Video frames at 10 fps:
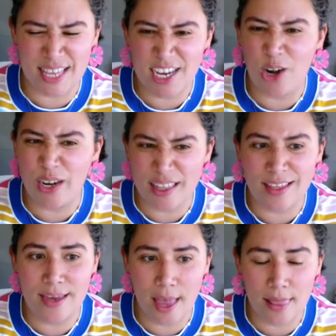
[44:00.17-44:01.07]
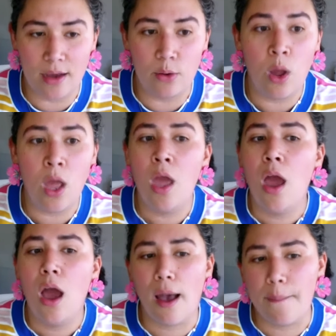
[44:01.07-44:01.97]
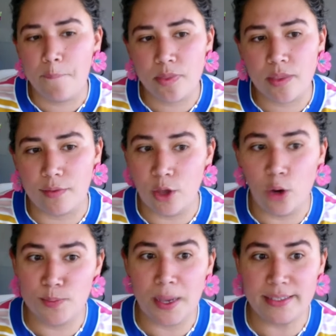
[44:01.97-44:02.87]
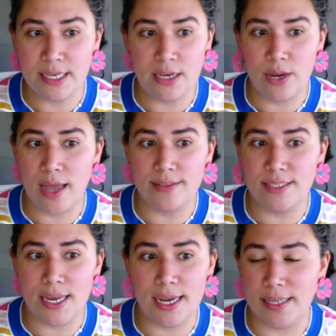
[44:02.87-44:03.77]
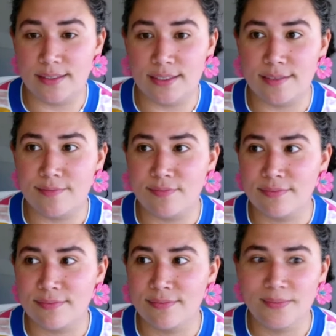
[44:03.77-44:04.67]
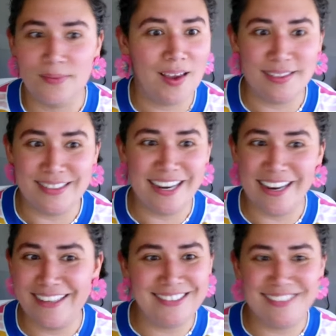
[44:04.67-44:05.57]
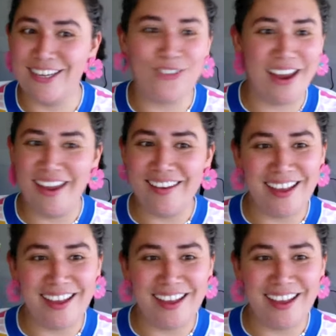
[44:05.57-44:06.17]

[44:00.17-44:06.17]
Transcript: think are in the yellow, those bacteria didn't degrade